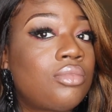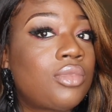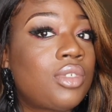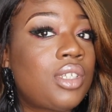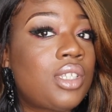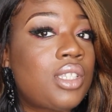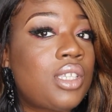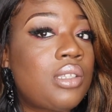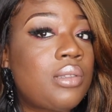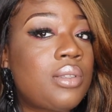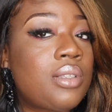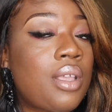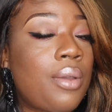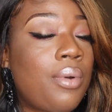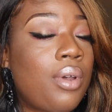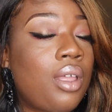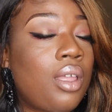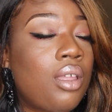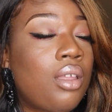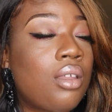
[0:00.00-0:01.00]
Excuse me, say
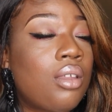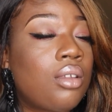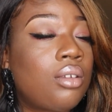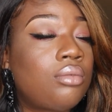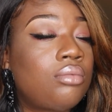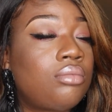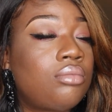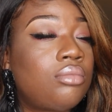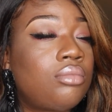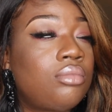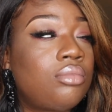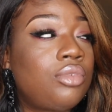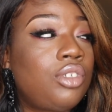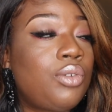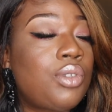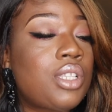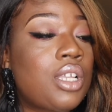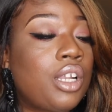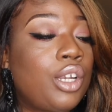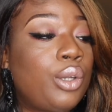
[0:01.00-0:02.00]
what? You
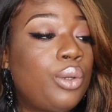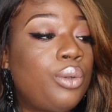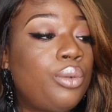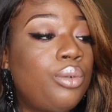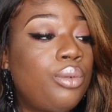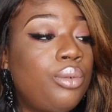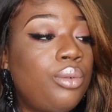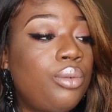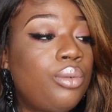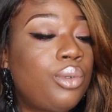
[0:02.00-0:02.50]
was talking to who?